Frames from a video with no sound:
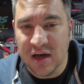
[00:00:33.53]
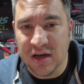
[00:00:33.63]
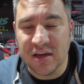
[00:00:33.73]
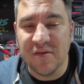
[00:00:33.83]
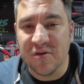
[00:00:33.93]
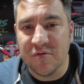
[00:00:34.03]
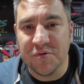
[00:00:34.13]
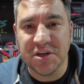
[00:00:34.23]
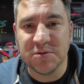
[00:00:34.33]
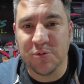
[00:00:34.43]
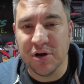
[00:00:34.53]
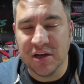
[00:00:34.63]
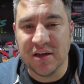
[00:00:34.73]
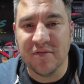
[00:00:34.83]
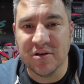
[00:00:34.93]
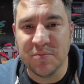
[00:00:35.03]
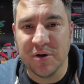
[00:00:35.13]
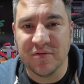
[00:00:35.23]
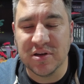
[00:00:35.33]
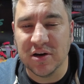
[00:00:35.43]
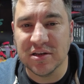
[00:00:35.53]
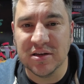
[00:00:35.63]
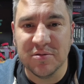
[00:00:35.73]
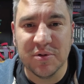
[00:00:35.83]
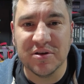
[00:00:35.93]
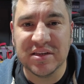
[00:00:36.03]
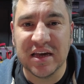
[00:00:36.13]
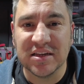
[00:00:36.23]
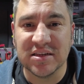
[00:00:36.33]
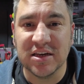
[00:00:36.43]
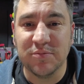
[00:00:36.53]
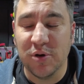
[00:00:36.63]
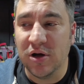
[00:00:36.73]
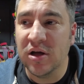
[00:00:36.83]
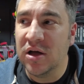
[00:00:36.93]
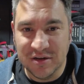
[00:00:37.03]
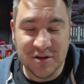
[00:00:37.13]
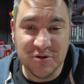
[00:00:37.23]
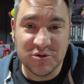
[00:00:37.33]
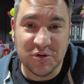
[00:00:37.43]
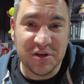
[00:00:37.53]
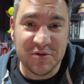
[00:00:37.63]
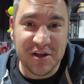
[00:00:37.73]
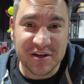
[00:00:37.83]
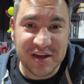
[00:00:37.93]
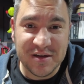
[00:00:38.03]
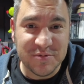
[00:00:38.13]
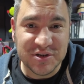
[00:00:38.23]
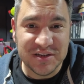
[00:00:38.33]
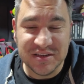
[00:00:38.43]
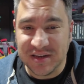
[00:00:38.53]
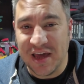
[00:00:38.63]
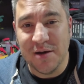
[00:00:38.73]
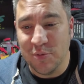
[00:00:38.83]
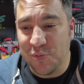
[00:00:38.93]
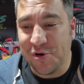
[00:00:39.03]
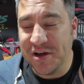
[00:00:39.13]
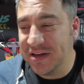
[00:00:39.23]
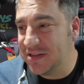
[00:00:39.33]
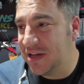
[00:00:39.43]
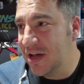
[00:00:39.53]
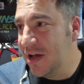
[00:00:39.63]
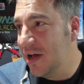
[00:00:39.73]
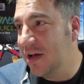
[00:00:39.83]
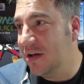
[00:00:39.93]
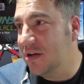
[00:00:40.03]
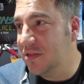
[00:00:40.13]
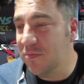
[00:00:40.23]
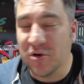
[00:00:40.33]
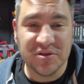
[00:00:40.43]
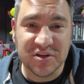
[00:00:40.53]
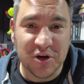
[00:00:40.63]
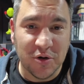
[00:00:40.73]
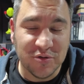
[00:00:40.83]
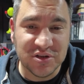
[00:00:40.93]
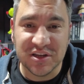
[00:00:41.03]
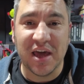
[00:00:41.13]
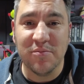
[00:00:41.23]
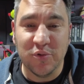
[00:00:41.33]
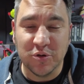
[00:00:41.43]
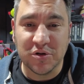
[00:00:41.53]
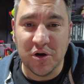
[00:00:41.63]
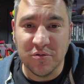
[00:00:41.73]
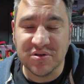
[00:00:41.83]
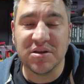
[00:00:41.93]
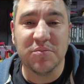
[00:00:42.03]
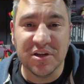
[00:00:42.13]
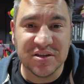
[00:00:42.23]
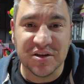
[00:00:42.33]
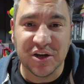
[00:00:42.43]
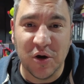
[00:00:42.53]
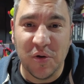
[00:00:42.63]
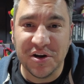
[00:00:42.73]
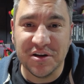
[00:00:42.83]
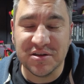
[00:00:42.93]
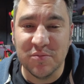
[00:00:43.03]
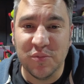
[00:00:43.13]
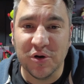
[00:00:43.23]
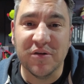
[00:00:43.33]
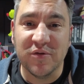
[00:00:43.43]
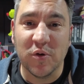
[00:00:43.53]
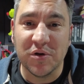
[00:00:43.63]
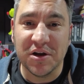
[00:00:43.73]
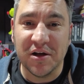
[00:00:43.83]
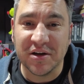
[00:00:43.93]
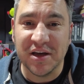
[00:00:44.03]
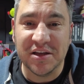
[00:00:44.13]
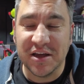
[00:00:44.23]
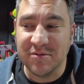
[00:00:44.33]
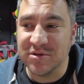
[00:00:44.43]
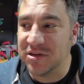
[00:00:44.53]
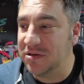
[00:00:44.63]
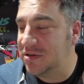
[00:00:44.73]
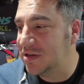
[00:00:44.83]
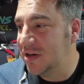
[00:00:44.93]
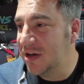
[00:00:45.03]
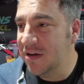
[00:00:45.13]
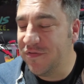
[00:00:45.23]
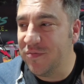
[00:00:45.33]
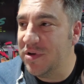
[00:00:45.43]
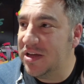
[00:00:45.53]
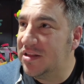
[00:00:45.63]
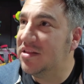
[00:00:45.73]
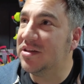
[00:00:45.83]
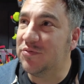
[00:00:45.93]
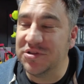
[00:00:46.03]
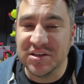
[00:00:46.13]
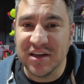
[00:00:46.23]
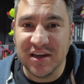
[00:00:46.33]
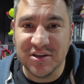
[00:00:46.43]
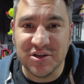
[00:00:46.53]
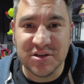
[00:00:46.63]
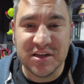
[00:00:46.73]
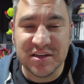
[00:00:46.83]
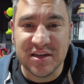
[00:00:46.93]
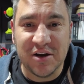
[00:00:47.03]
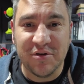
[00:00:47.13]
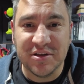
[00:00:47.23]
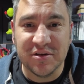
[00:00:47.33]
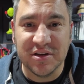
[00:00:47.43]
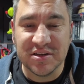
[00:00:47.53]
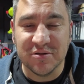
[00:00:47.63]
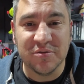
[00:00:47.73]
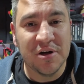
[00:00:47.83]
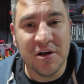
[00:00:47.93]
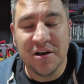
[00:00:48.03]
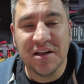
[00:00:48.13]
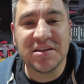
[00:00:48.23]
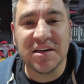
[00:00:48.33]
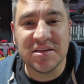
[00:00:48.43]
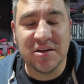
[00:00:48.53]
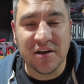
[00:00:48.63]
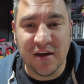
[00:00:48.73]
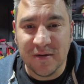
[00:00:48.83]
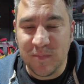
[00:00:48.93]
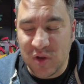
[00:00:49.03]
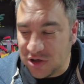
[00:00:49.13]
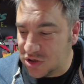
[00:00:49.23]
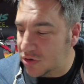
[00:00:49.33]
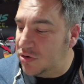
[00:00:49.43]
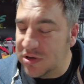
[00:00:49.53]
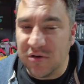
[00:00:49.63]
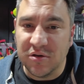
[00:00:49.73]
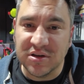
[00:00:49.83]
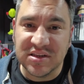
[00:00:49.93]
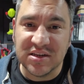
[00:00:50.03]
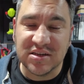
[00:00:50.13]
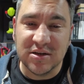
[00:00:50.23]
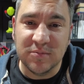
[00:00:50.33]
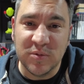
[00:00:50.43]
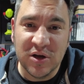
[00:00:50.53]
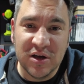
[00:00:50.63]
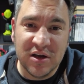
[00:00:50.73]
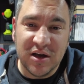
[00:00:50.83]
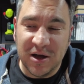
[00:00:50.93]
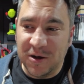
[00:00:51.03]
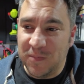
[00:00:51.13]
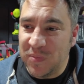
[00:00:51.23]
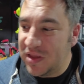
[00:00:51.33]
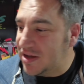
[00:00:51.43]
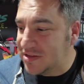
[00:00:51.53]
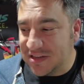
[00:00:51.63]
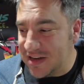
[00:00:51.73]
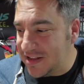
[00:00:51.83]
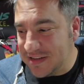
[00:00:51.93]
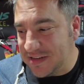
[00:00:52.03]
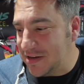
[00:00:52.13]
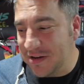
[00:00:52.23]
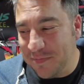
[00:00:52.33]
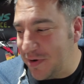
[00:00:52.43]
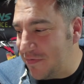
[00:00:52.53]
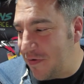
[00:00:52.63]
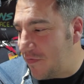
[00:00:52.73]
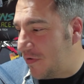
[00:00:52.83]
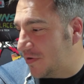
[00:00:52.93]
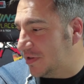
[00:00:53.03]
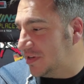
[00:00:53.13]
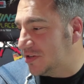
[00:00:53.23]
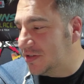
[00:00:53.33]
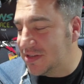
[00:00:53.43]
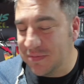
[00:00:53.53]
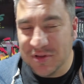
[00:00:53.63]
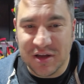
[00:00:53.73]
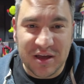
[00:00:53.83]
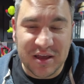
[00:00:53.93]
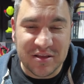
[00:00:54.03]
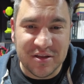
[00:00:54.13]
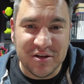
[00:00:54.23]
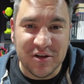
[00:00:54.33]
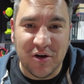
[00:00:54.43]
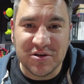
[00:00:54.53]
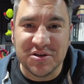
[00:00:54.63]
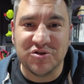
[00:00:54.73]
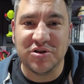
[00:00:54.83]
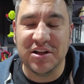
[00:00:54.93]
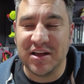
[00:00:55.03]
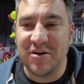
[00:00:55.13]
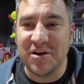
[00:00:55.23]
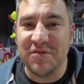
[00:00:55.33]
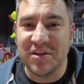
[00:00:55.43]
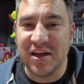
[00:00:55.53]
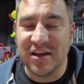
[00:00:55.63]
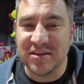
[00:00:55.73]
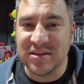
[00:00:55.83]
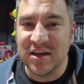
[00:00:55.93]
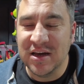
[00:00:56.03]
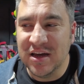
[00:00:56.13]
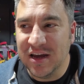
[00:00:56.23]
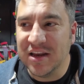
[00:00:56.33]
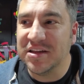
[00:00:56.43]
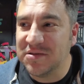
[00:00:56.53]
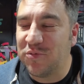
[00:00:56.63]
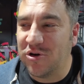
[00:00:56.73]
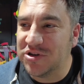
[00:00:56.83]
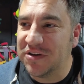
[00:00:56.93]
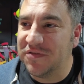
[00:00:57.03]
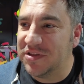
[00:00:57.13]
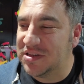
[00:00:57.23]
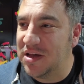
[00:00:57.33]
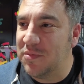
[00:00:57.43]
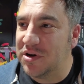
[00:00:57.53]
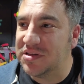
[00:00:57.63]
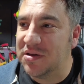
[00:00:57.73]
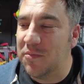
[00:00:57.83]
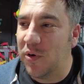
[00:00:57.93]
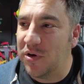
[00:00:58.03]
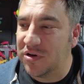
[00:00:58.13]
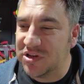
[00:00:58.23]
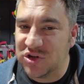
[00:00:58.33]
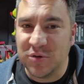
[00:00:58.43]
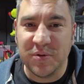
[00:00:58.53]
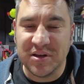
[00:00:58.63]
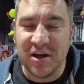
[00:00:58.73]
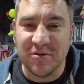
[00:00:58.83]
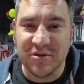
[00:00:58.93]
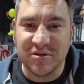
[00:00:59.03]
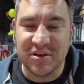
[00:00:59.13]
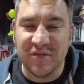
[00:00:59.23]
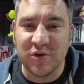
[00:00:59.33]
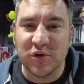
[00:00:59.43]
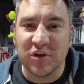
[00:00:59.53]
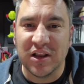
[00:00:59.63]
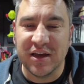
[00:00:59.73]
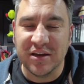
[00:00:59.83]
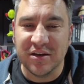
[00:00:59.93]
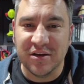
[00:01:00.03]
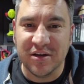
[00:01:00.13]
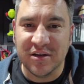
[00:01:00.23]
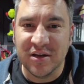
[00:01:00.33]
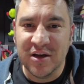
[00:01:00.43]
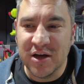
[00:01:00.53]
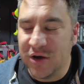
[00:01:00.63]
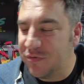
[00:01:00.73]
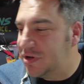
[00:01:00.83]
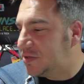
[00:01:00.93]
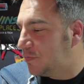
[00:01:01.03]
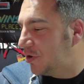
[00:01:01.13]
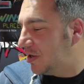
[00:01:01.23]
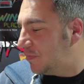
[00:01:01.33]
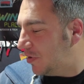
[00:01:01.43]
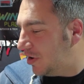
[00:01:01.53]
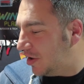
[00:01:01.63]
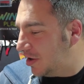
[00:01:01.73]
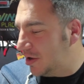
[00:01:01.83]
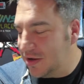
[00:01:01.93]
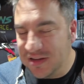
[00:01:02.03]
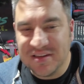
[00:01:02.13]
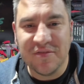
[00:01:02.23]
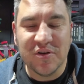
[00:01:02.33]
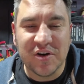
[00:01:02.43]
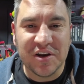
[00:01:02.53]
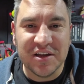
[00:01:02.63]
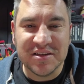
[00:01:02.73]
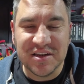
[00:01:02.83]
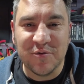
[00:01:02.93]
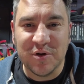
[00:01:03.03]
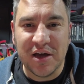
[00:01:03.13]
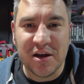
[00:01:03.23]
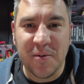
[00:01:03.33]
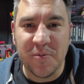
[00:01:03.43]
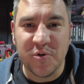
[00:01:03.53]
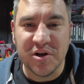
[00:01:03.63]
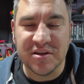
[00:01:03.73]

give it a respray, give it a bit of tidy and a bit of TLC. But usual thing with arcade machines, the cable breaks, the monitor goes, the game board goes, something's going to go on it at some point if you own an arcade games. And for me, this one today is just the Accelerator on it. So let's get stuck in. I'll show you down on the system. As I said, it's in a bit of a rough condition. Some of the locks are drilled out and everything else. It is a project for the summer at some point. I'm going to strip it down and give it a good clean and a respray. But let's have a look at it, see if we can get it up and running